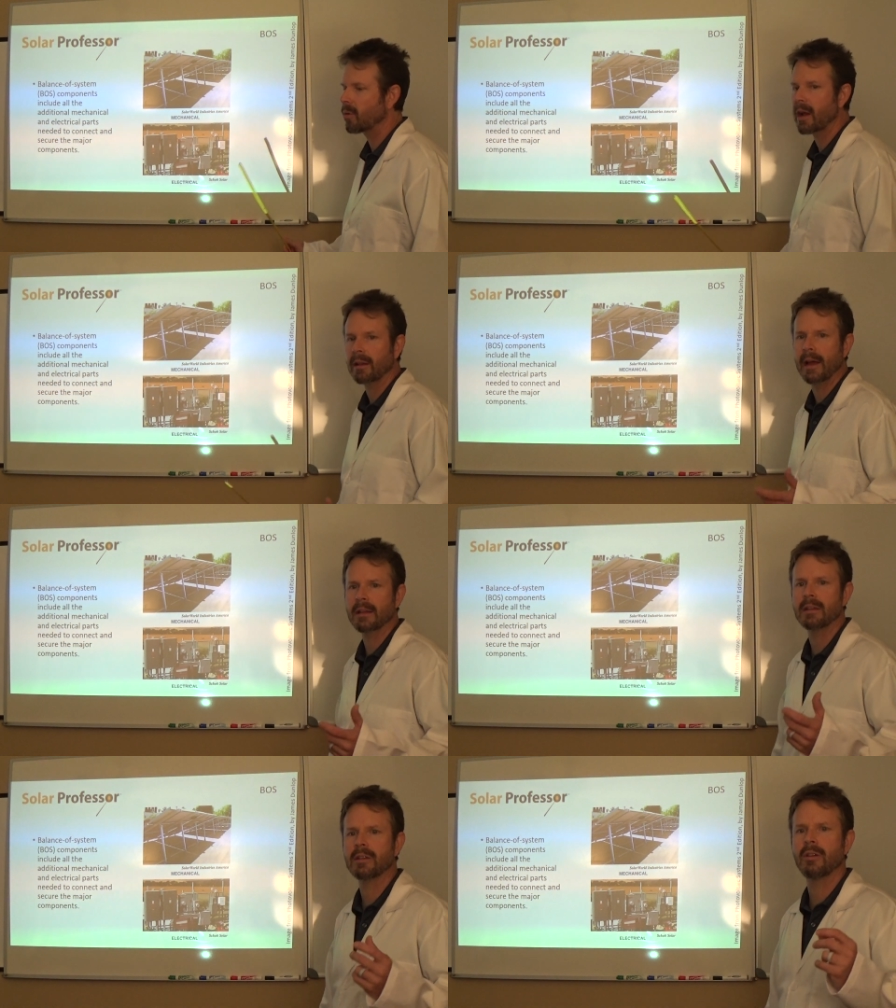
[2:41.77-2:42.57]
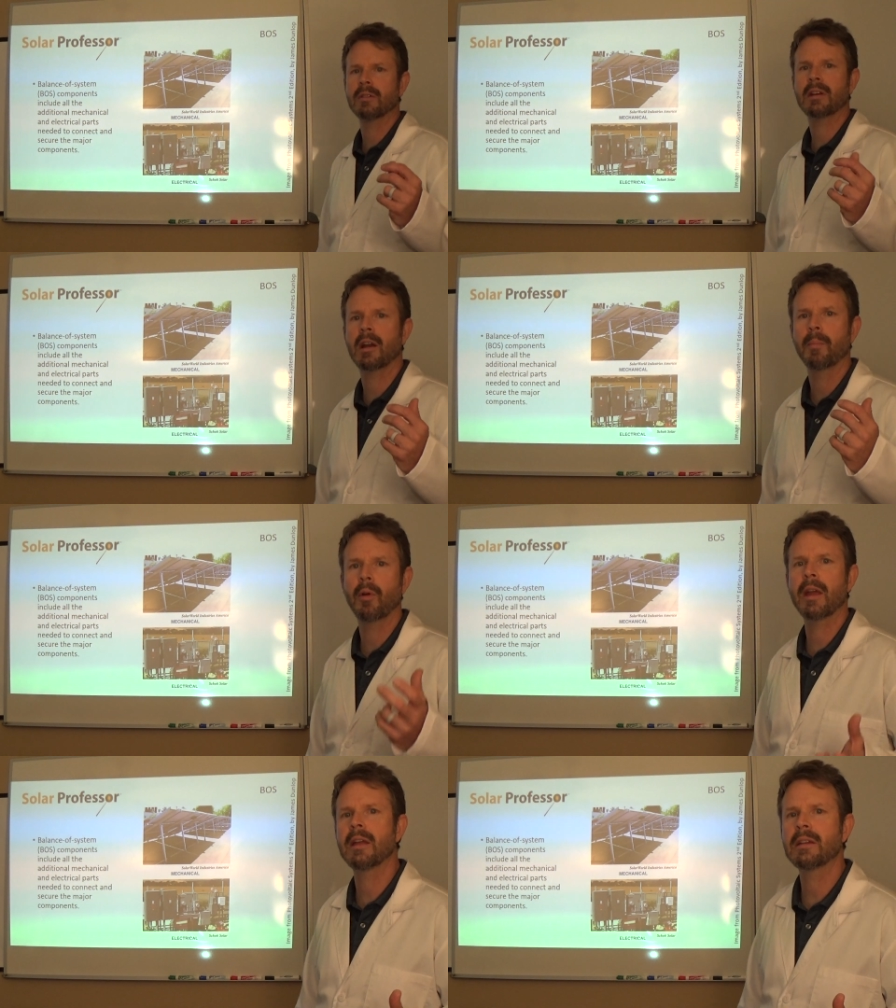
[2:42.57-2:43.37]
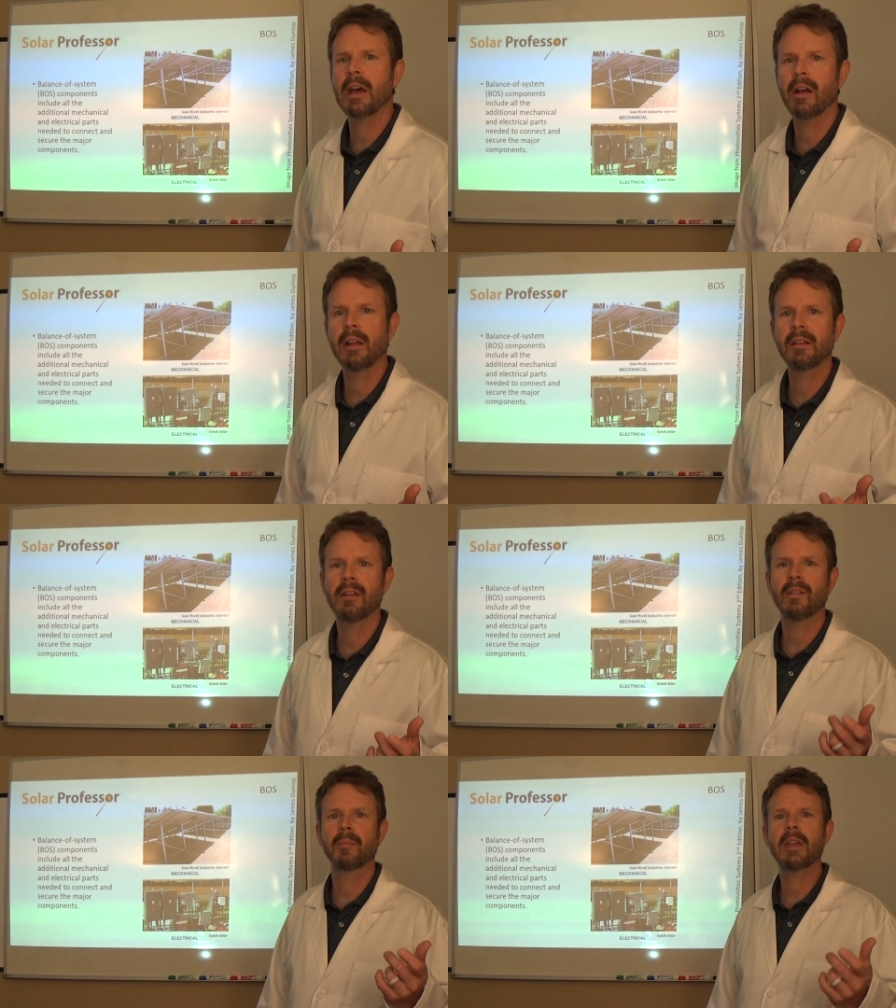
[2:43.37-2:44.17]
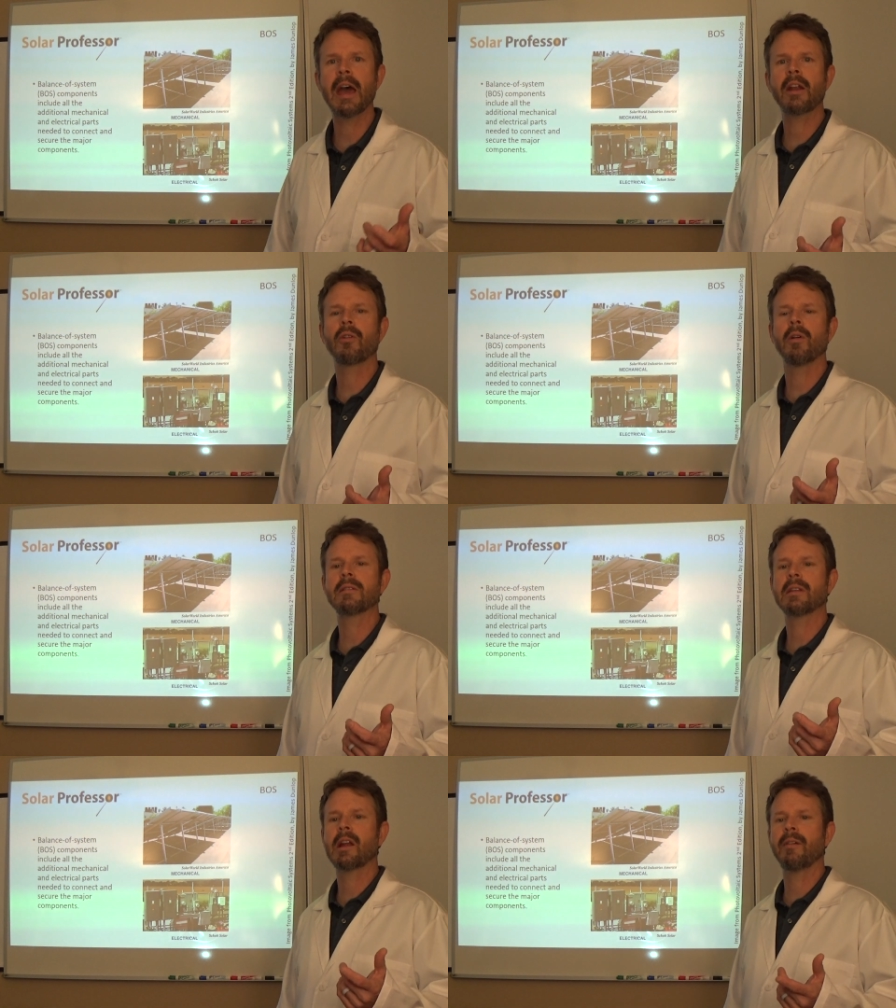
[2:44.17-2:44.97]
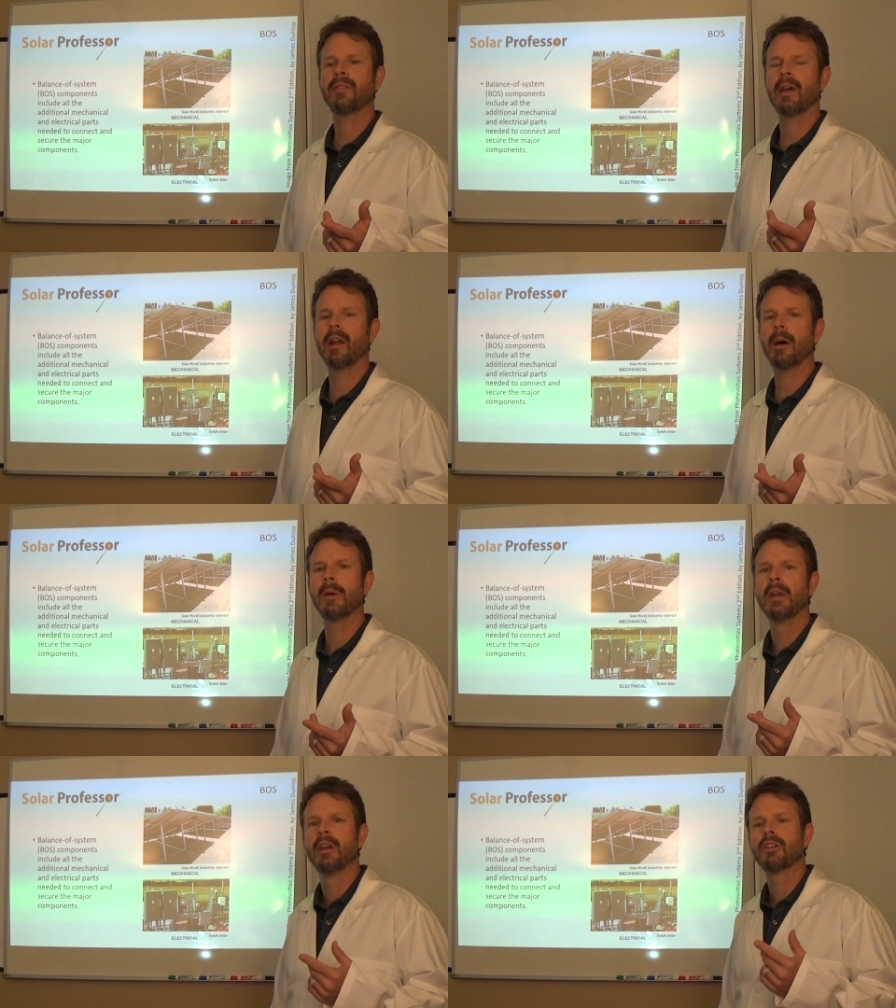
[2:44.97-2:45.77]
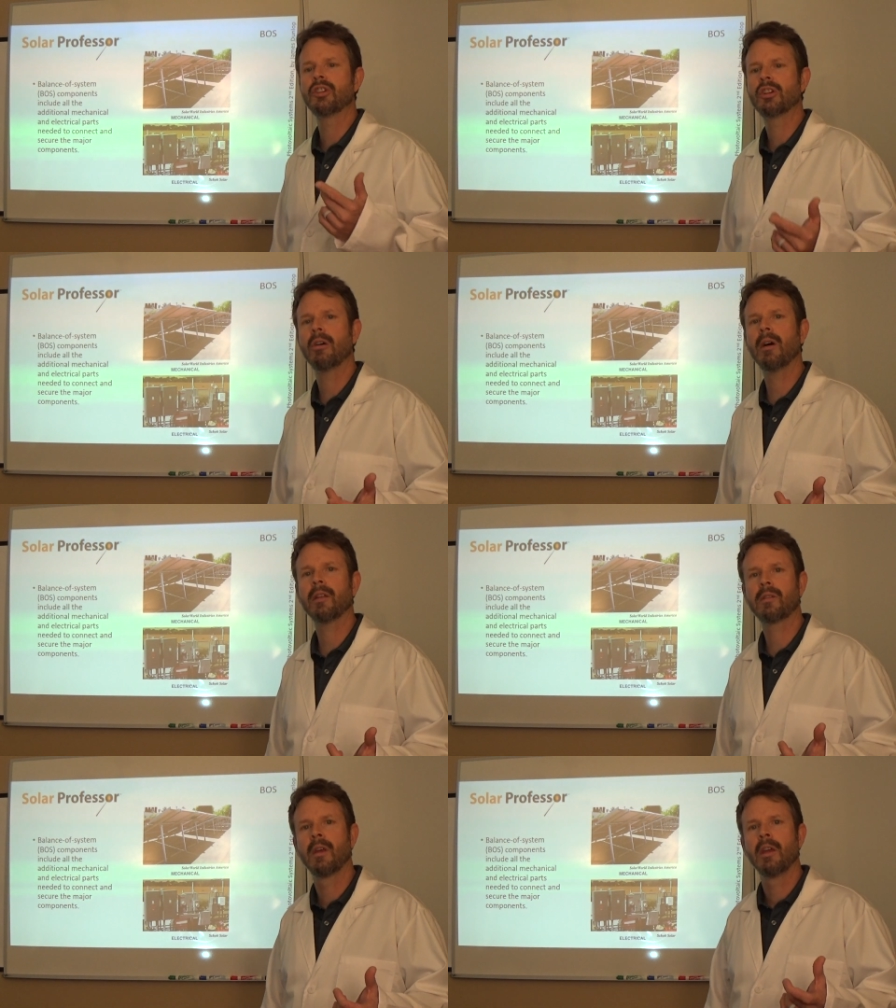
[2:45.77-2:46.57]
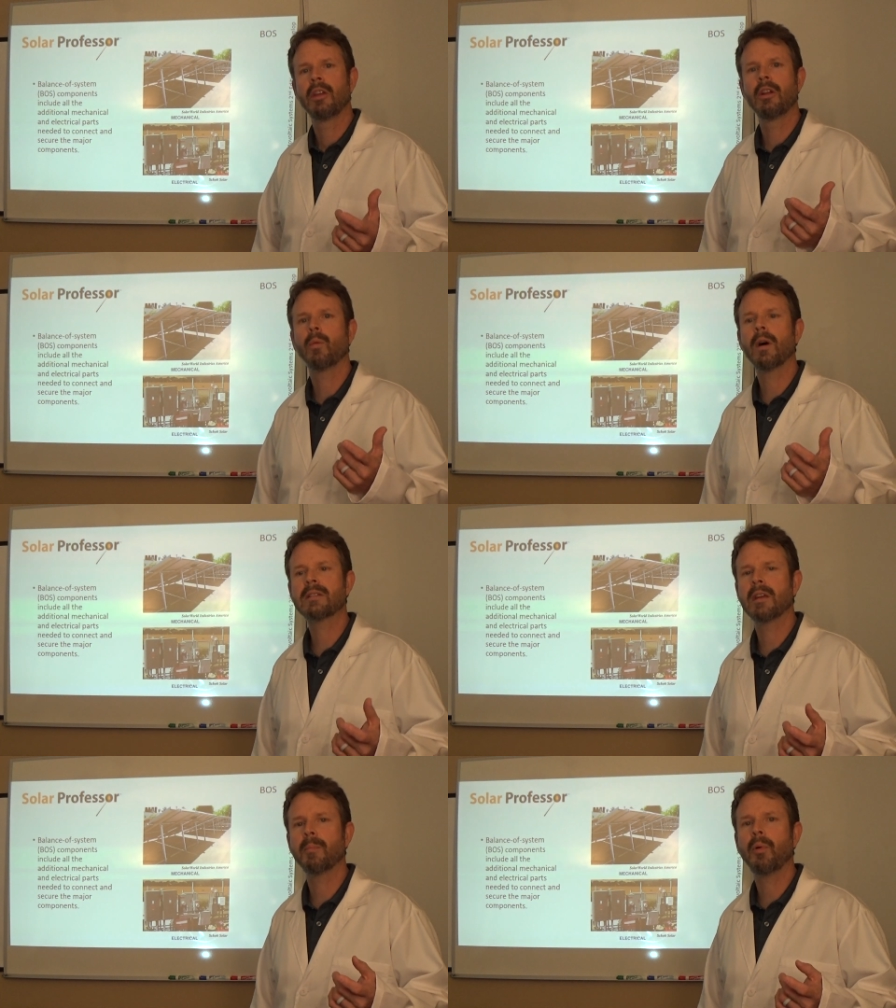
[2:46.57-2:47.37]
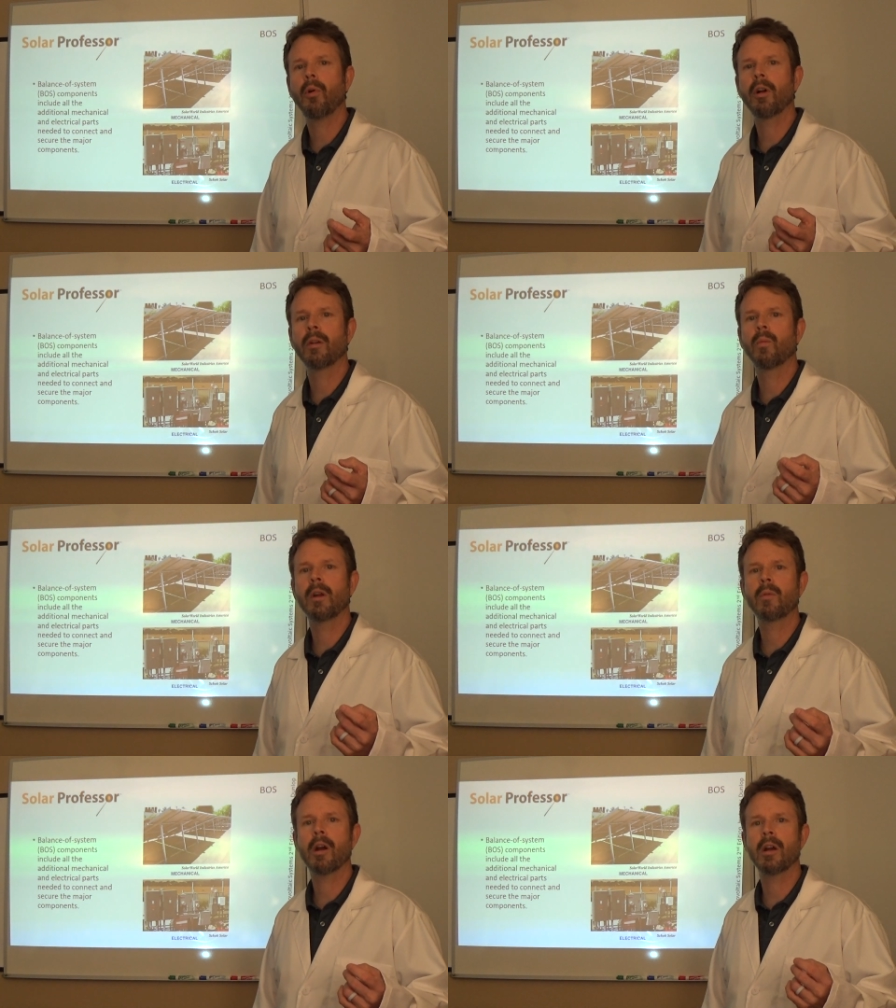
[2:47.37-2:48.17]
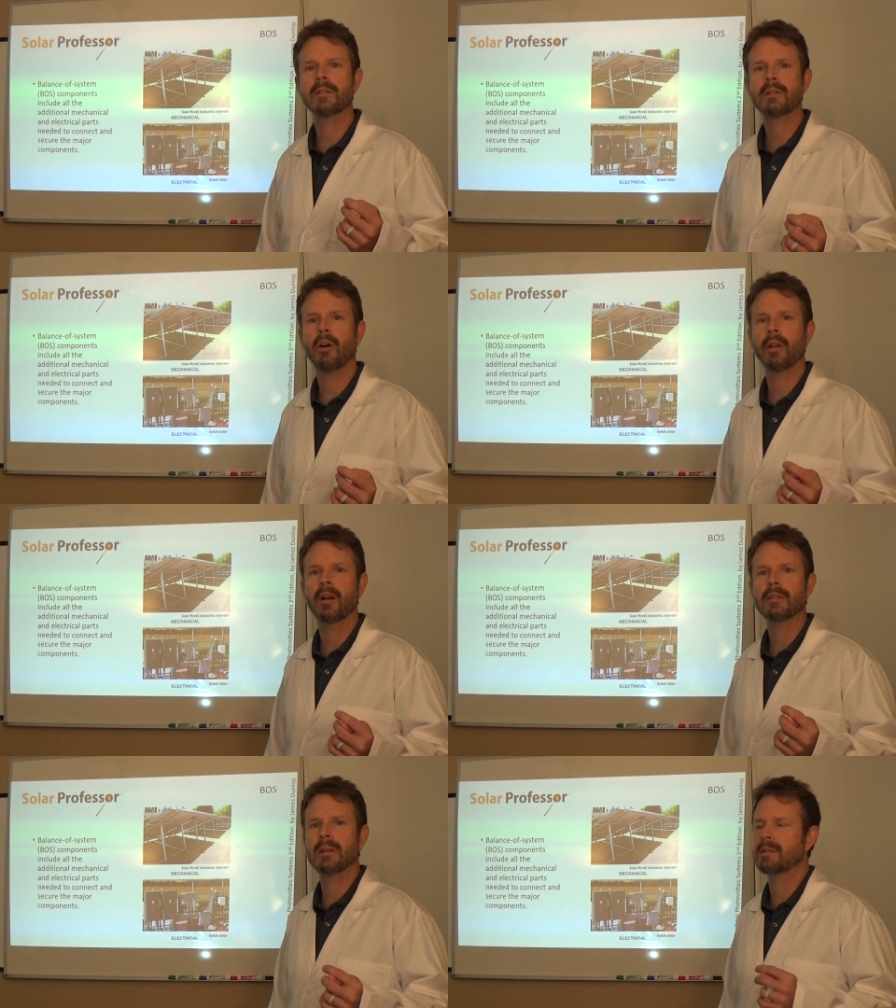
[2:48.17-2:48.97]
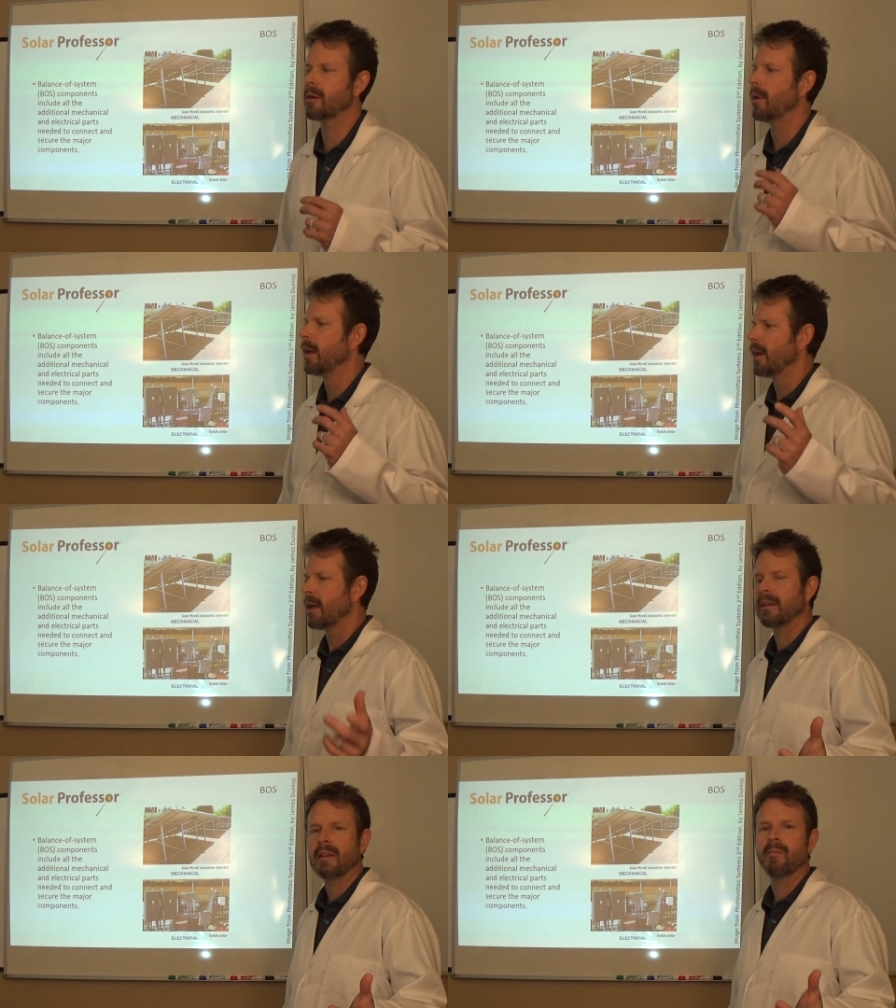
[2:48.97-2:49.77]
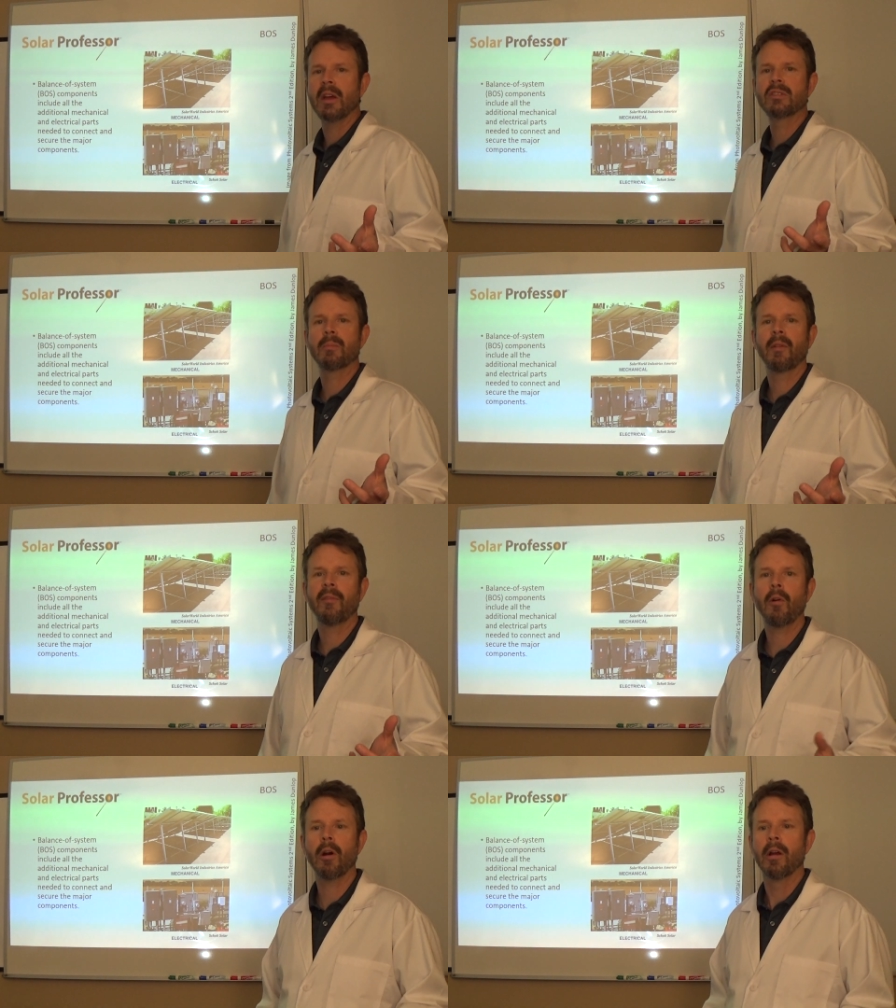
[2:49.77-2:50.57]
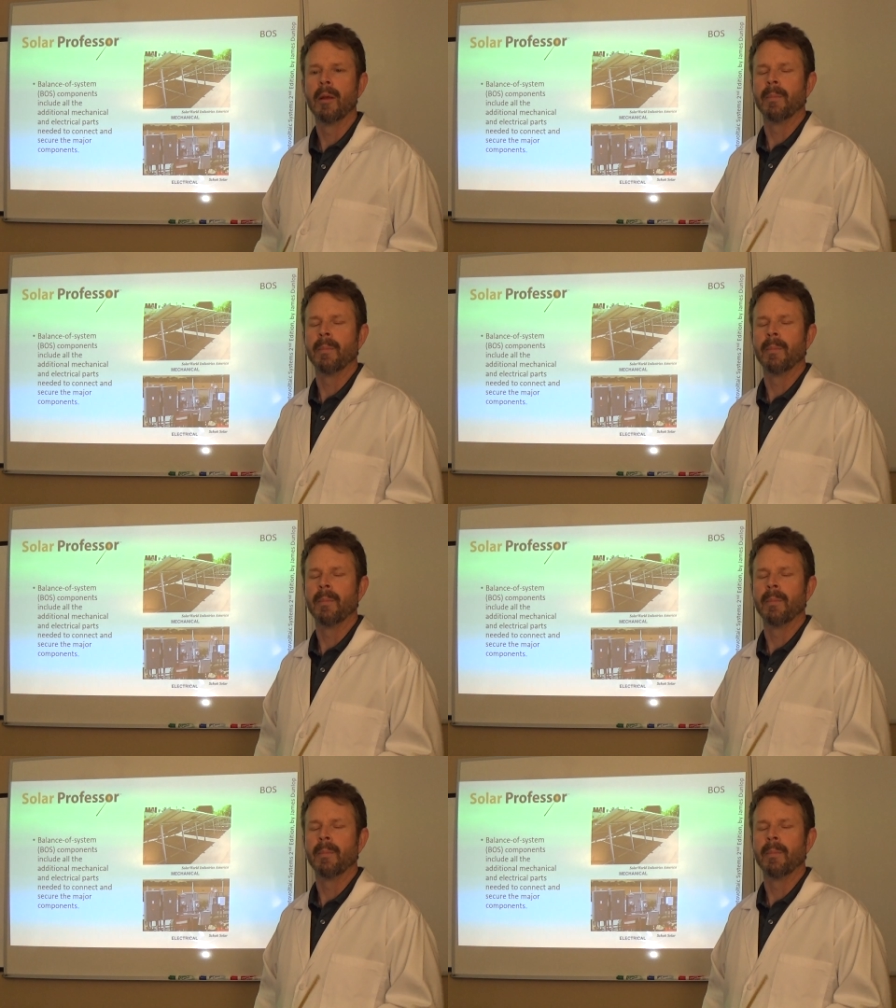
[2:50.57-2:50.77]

And what I'd like to do is kind of break it down into some categories that I've set up to show us you know, what's important when we are installing our system. As I've mentioned before,